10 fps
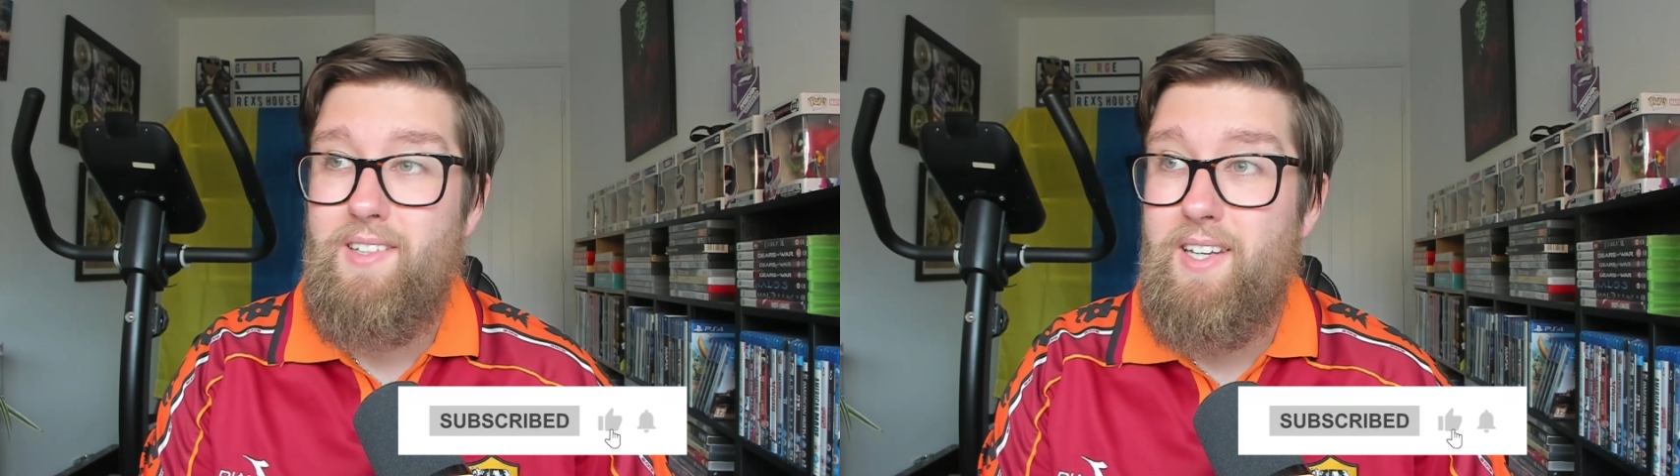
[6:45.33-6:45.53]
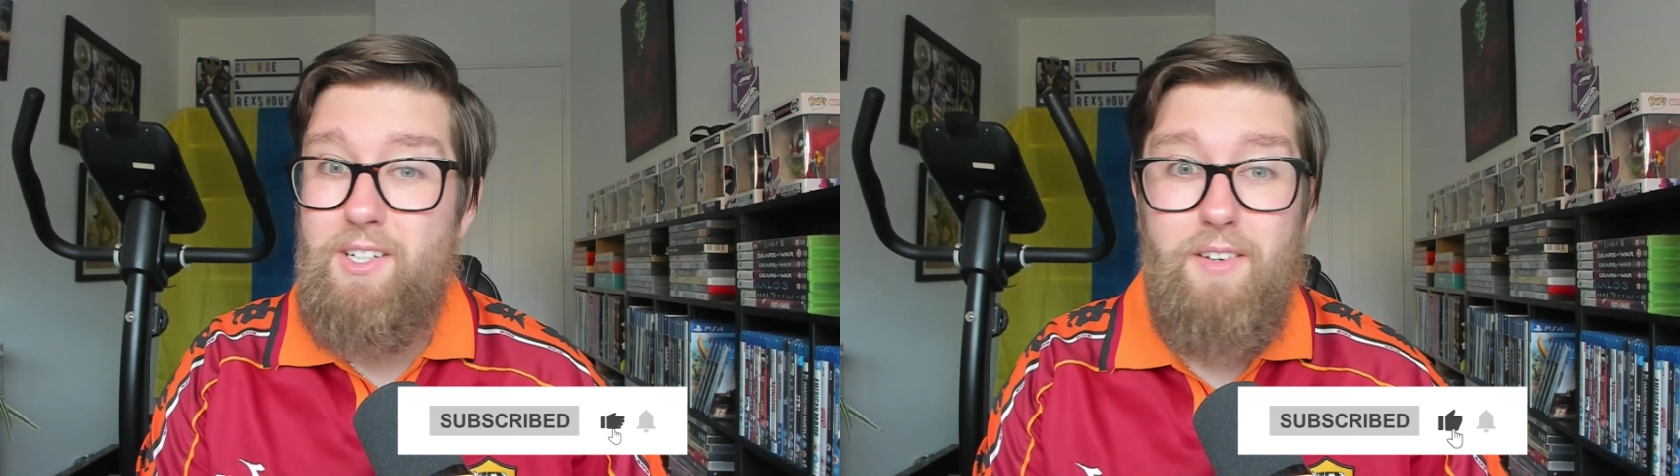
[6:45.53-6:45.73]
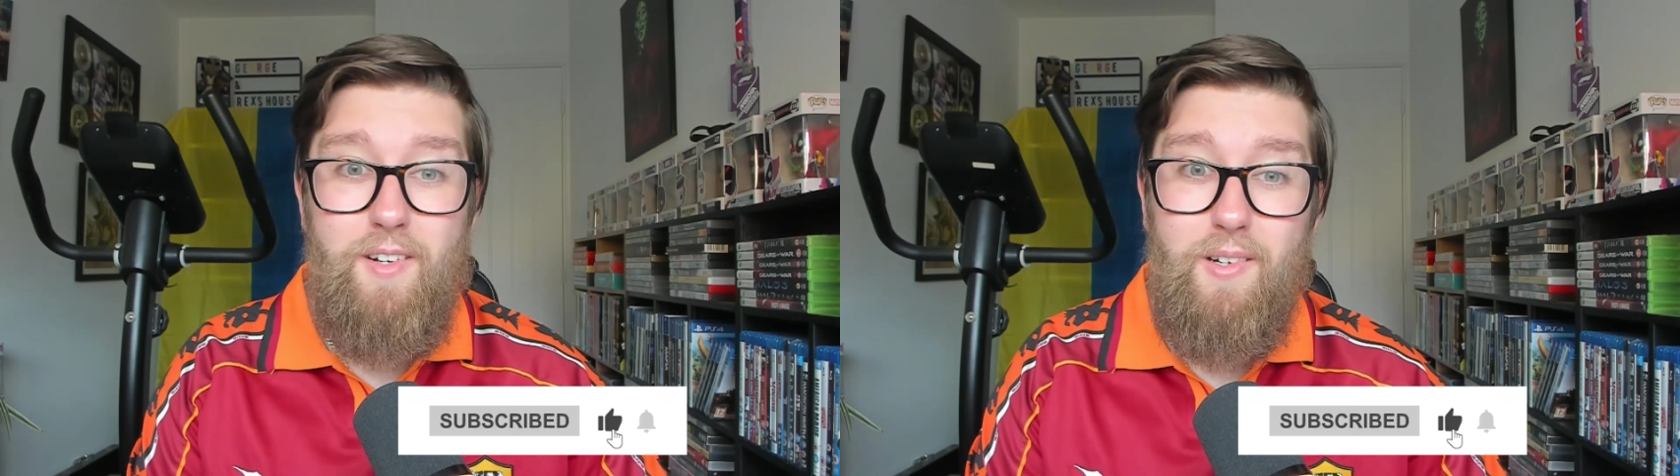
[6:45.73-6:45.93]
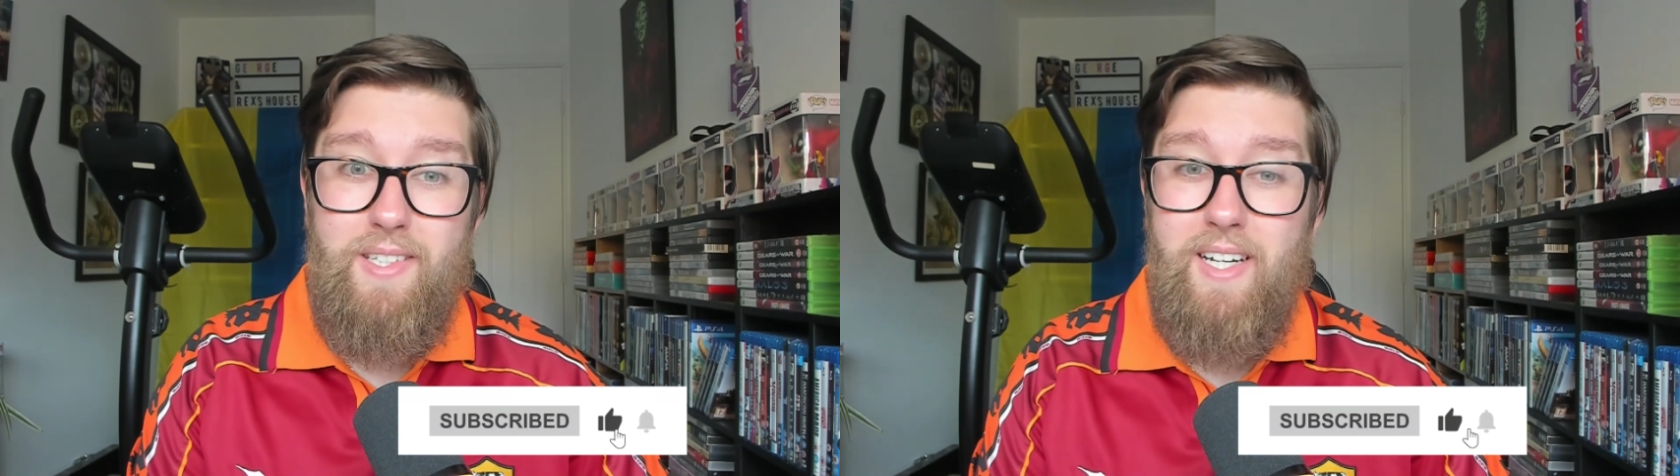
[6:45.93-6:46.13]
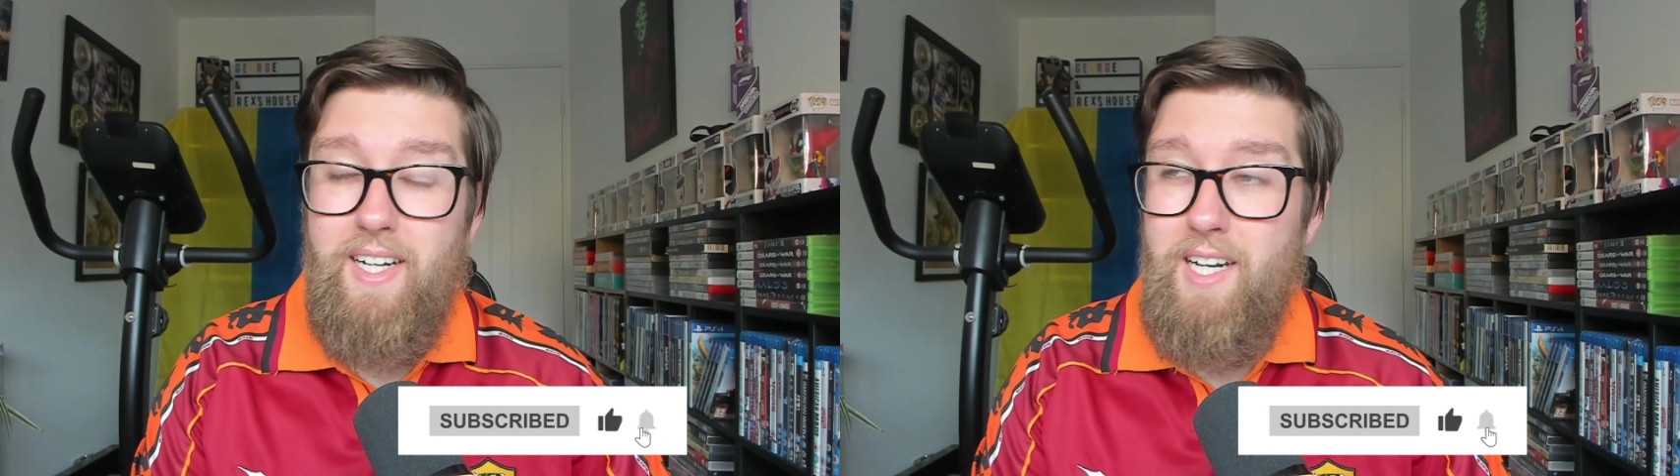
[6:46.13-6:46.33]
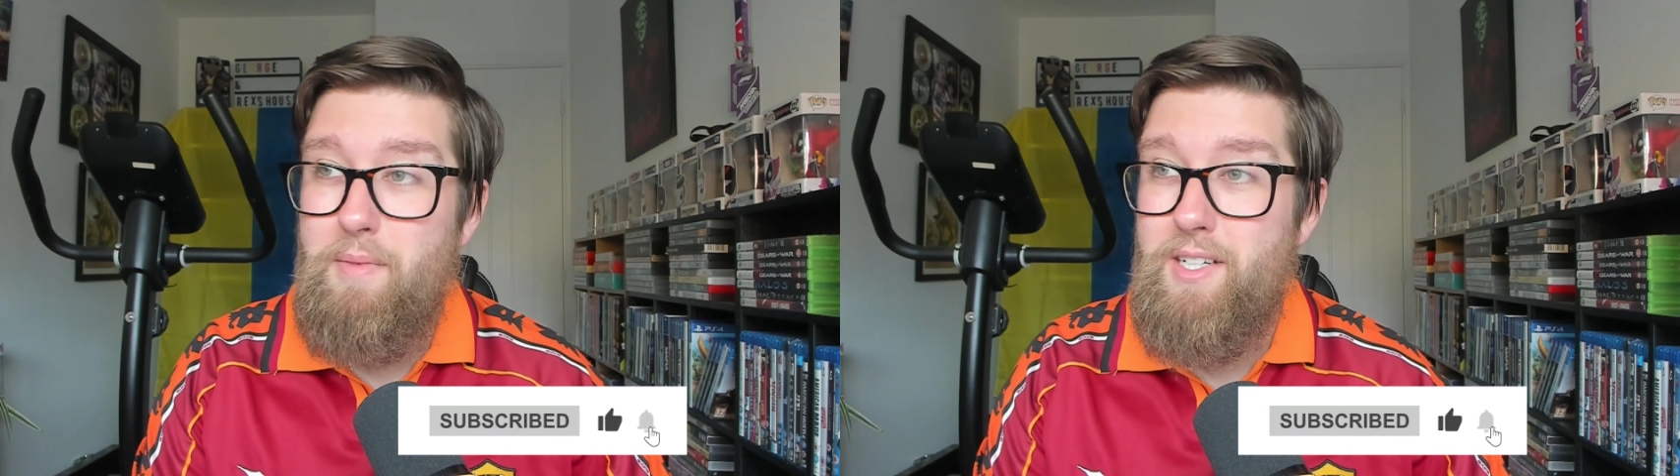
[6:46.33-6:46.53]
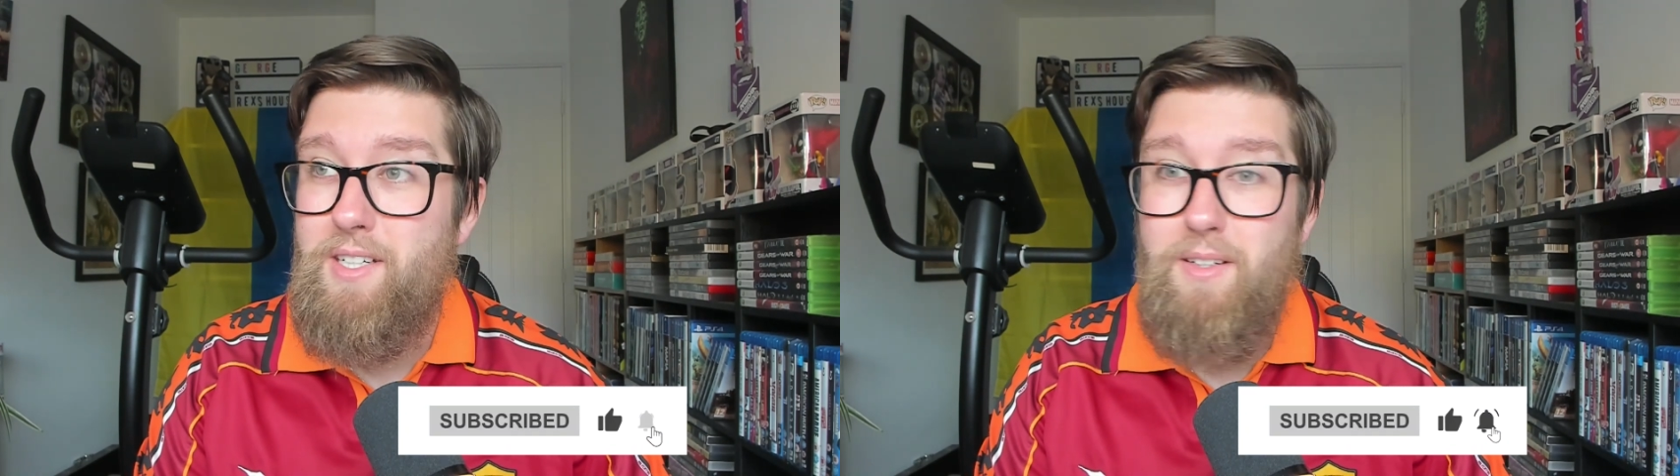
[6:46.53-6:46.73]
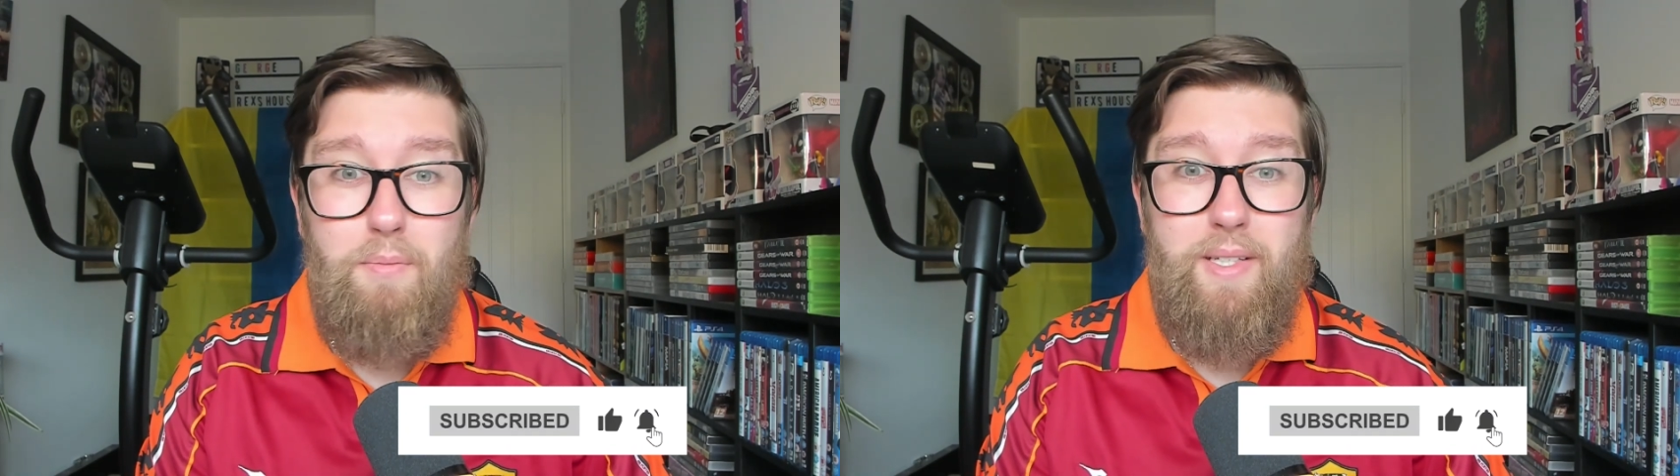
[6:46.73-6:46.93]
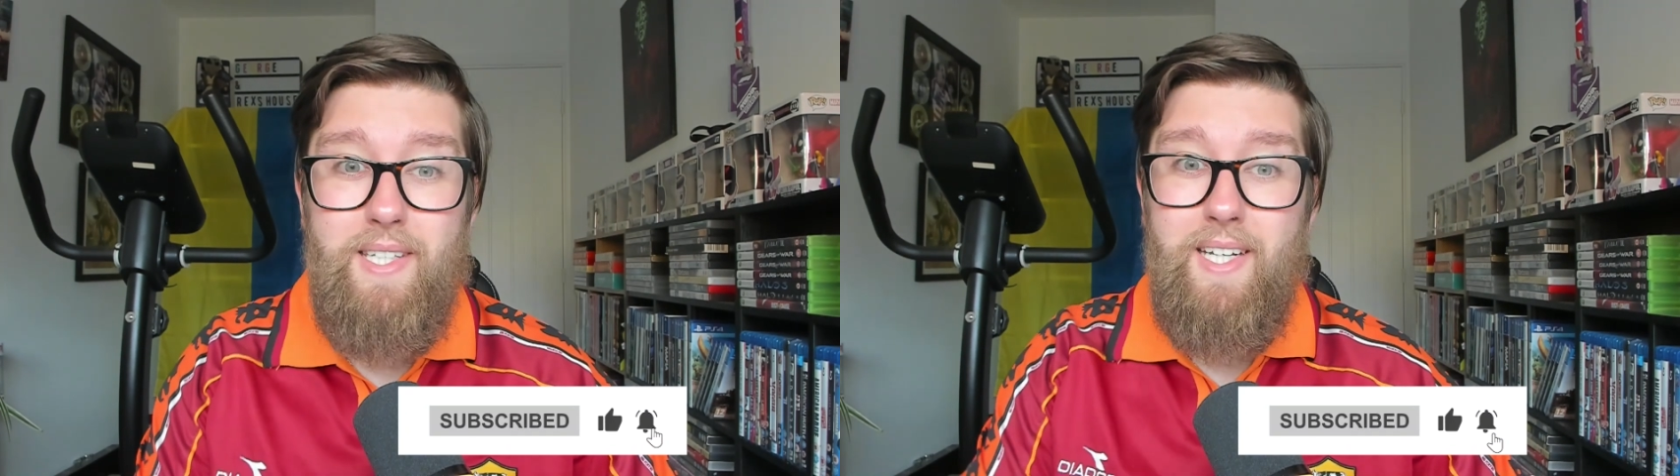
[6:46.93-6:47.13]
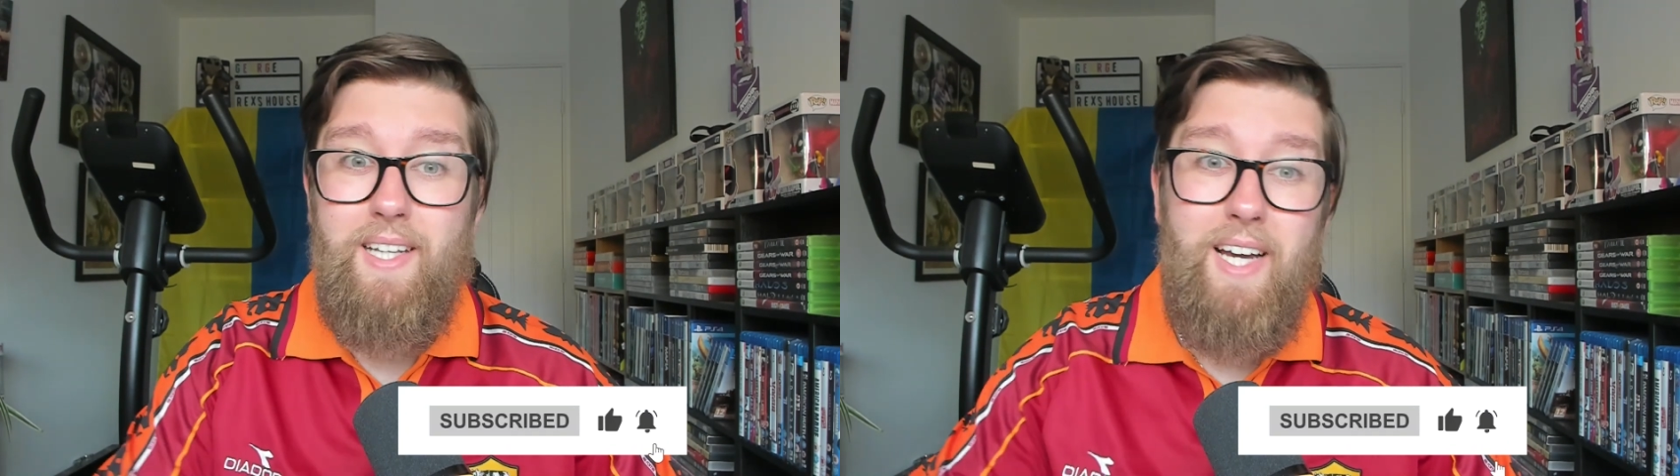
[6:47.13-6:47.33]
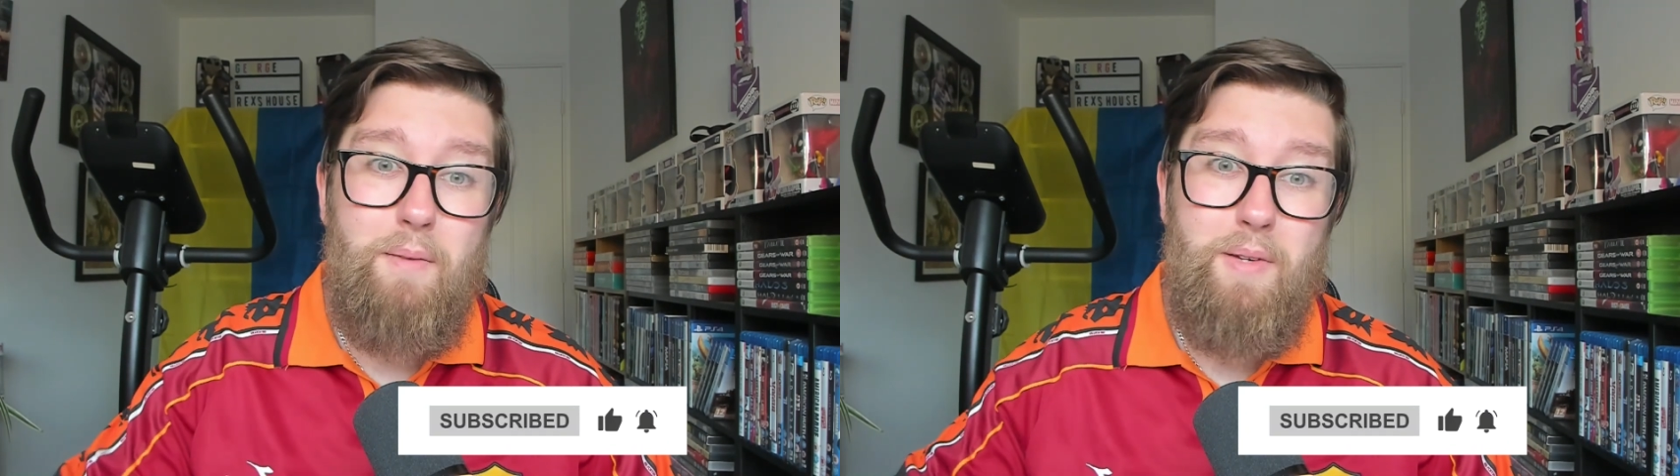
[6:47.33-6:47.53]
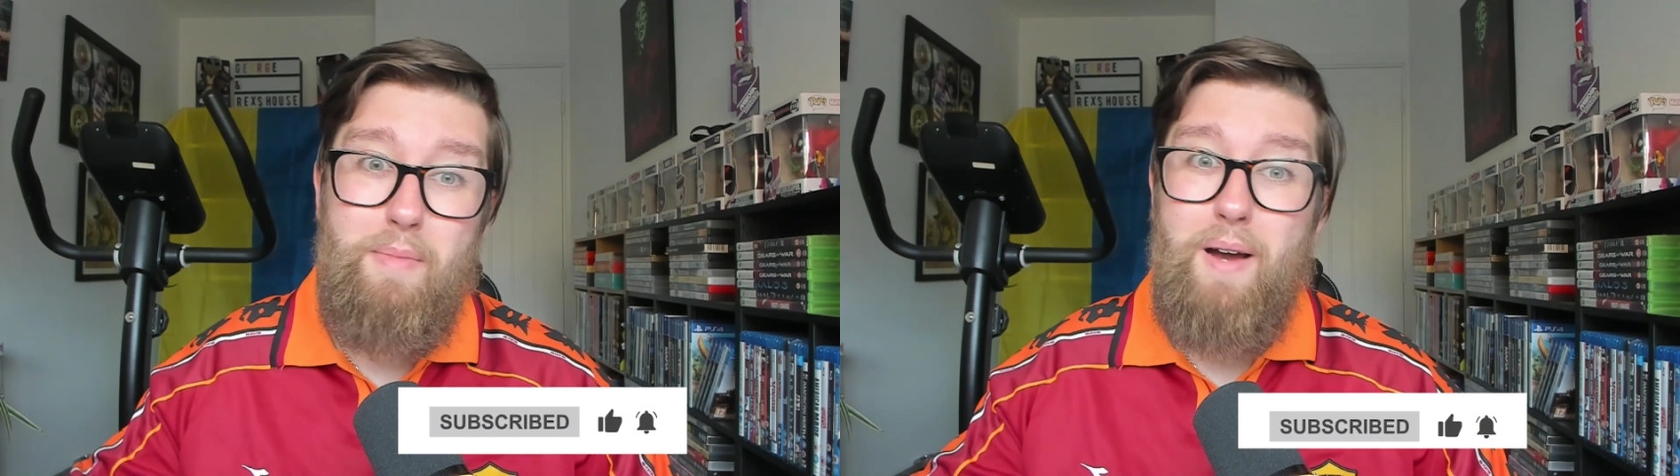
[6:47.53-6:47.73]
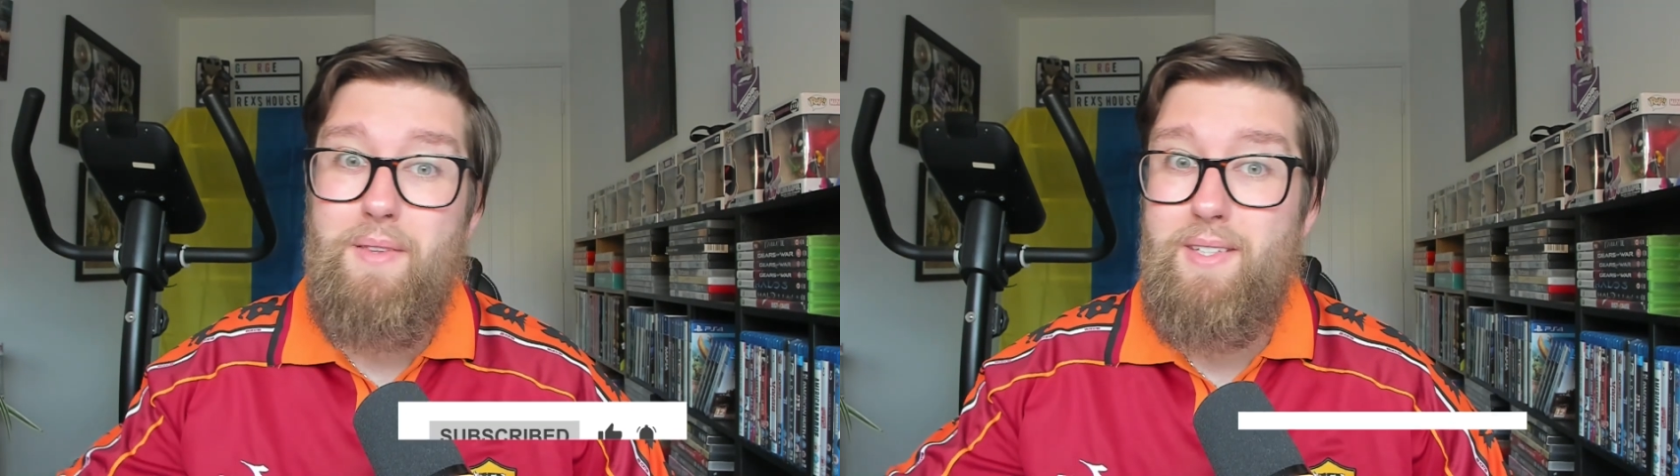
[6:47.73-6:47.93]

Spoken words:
Unless you're in Aussie, I can imagine you're not particularly happy about this